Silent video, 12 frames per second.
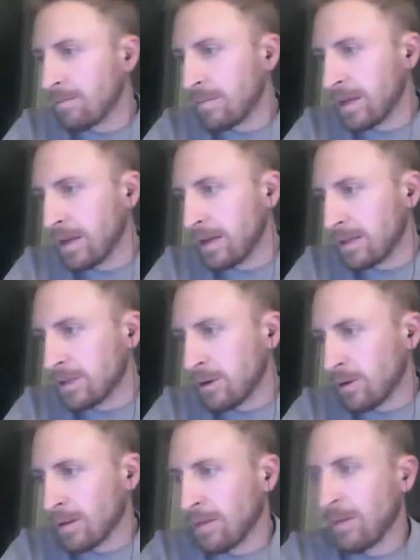And it is
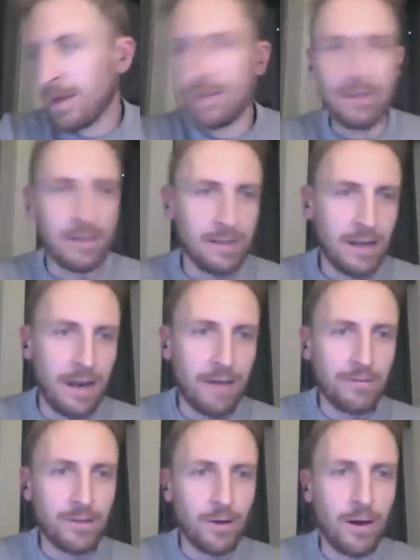currently minus 6.5.
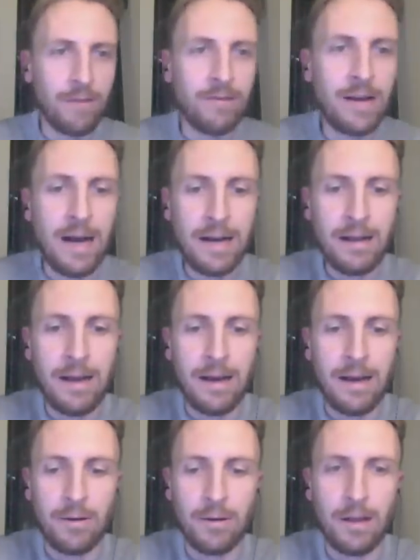So I've not
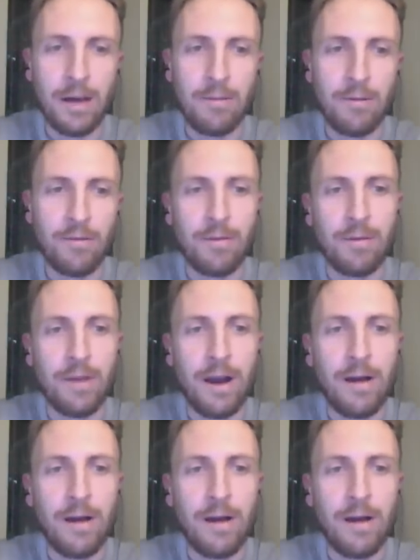gotten good line movement there.